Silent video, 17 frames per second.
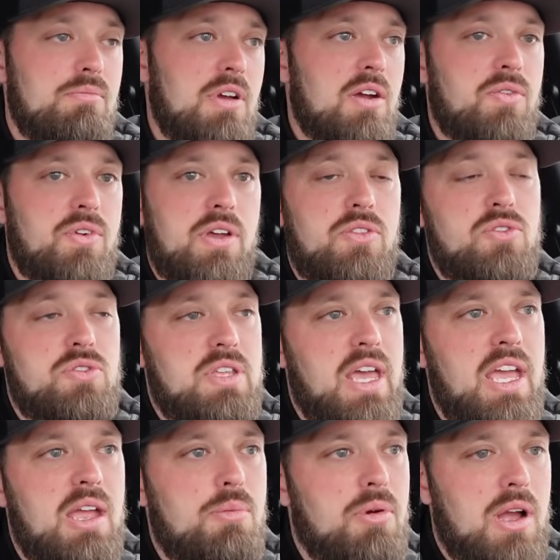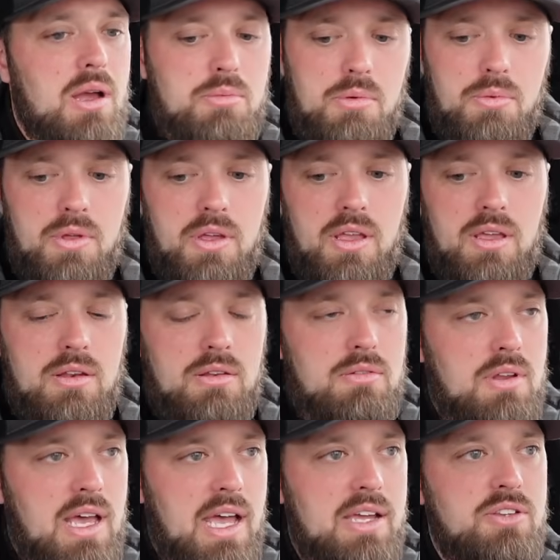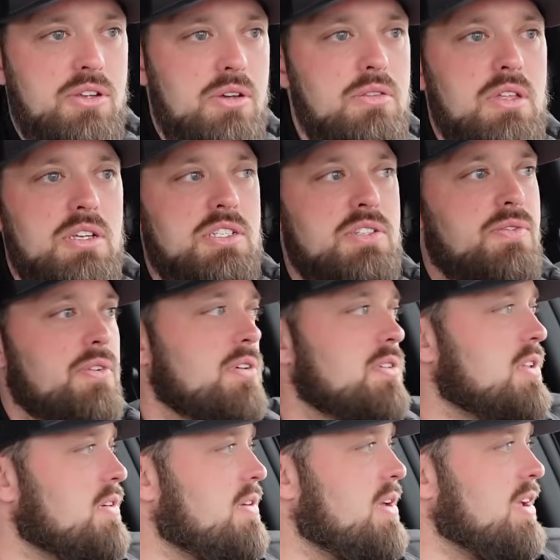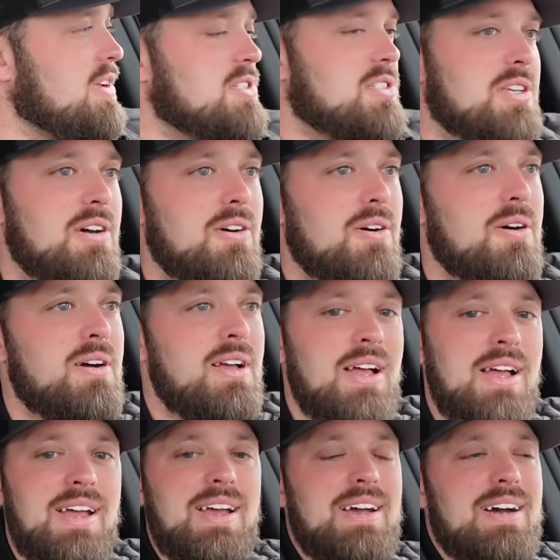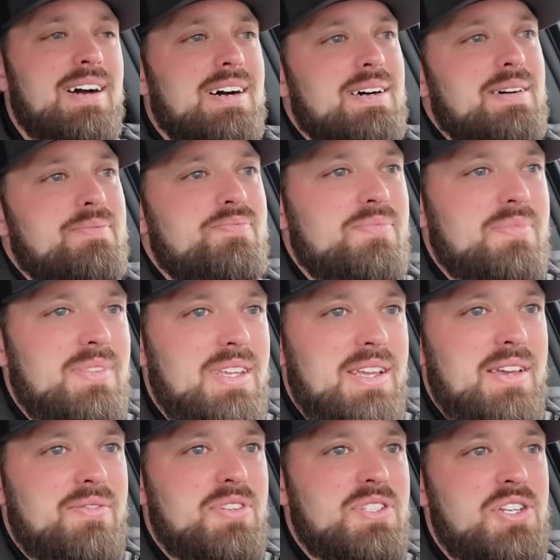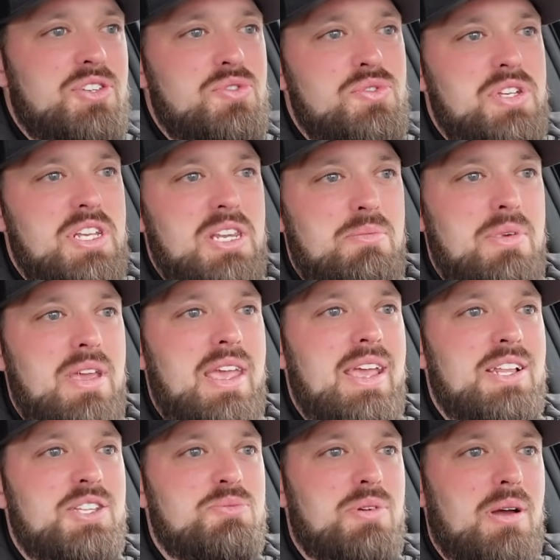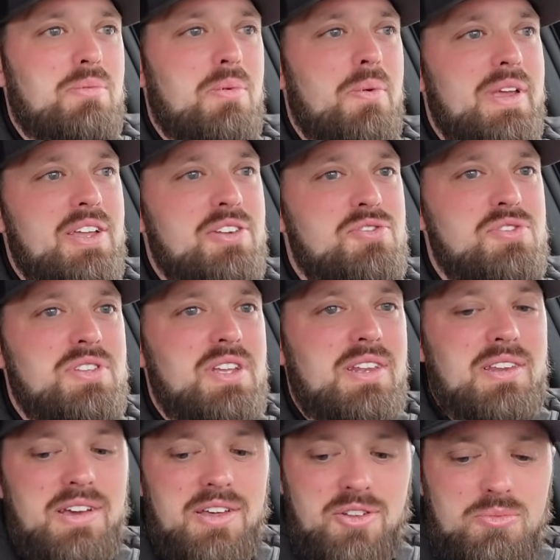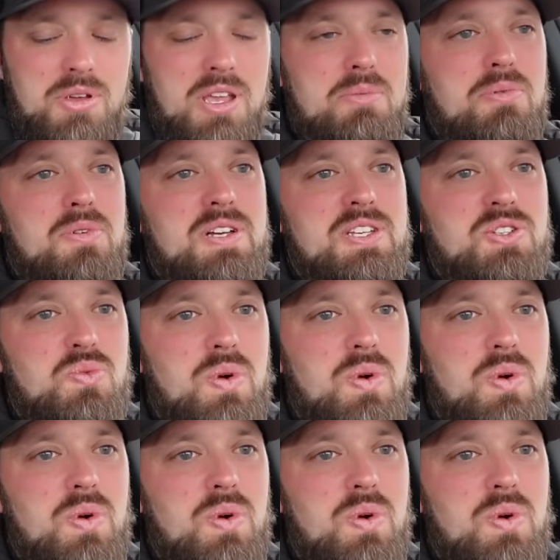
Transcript: other day probably, and I do this for a living. So if it's interesting to me, it's probably interesting to other people as